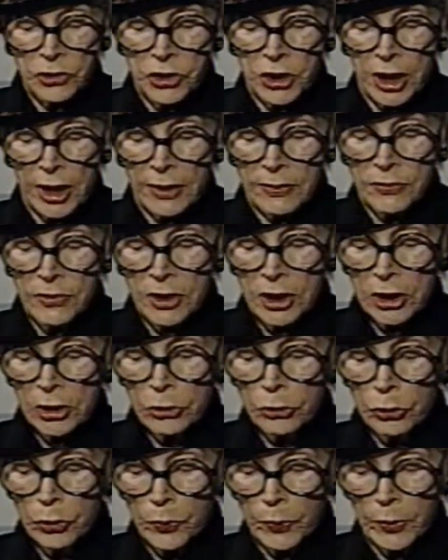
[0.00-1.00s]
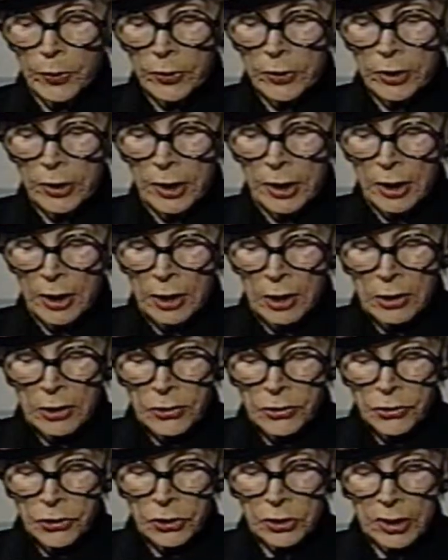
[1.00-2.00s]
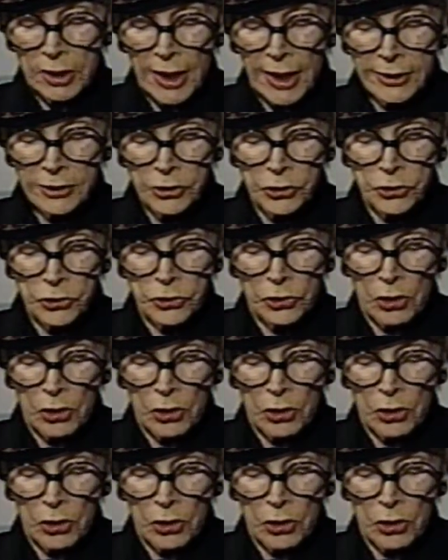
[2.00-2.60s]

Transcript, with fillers: James E. Cooper, to lecture